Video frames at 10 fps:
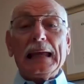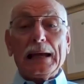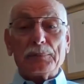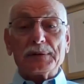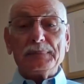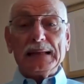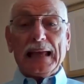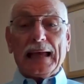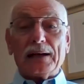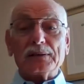helps me
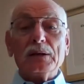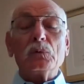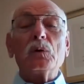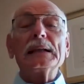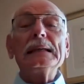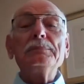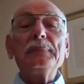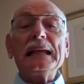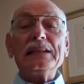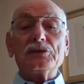out, what he
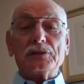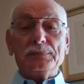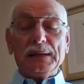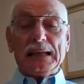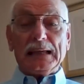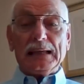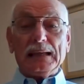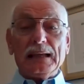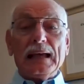means to me.